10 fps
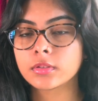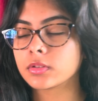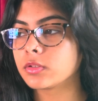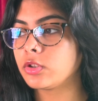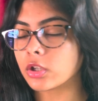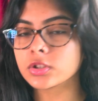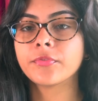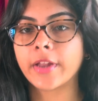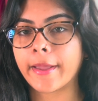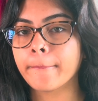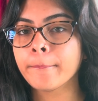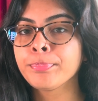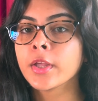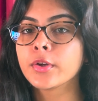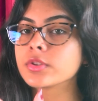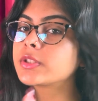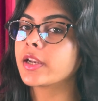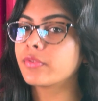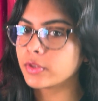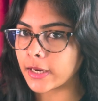lots of time to
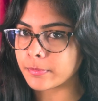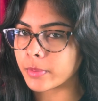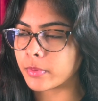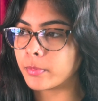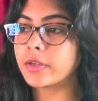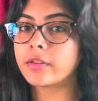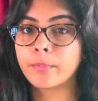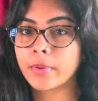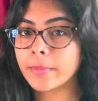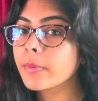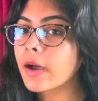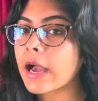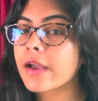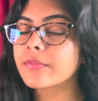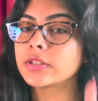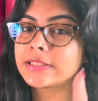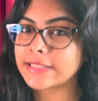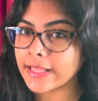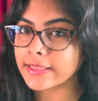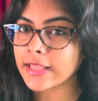study for that paper, but the paper I have on
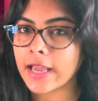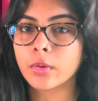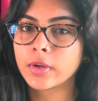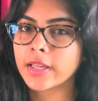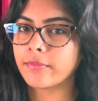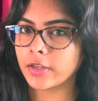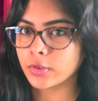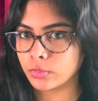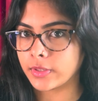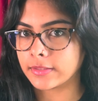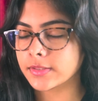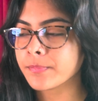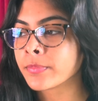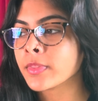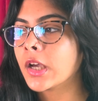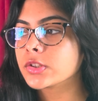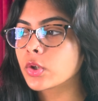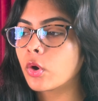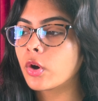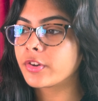10th, I only have like 2 days.
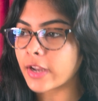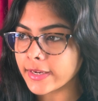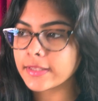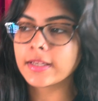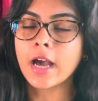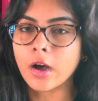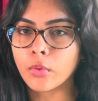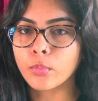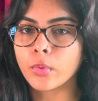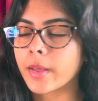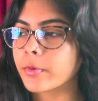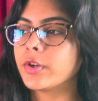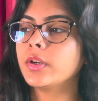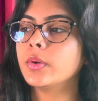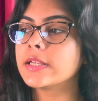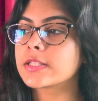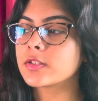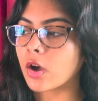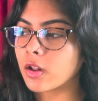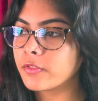So right now what I'm gonna do is
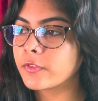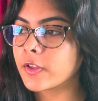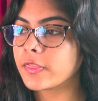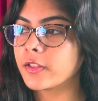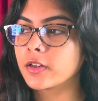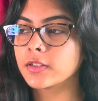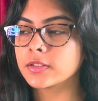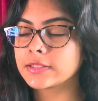solve the